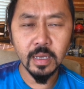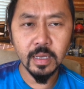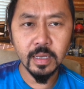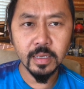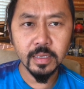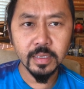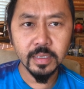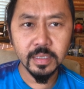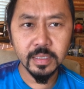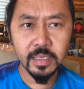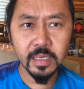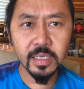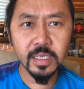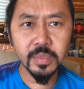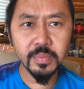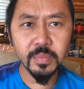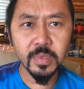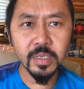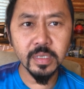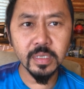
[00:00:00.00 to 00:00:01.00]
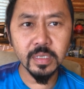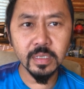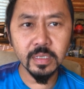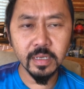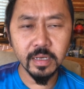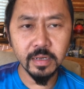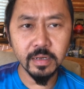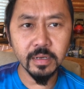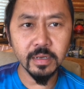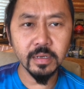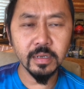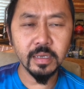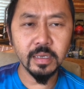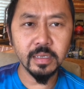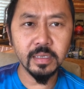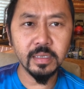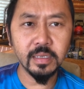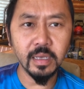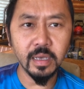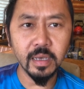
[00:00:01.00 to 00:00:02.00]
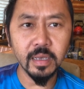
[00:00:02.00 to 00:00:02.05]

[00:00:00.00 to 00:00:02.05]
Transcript: 6 months later, he's dead.